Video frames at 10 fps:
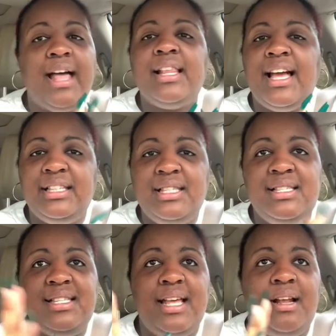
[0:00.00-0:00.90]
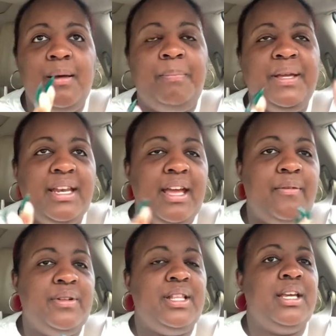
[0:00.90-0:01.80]
i liked the setup and
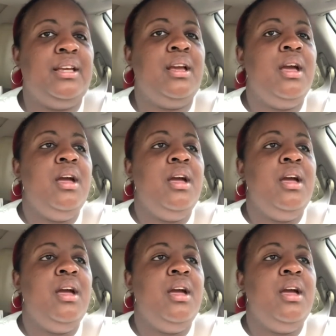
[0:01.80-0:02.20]
everything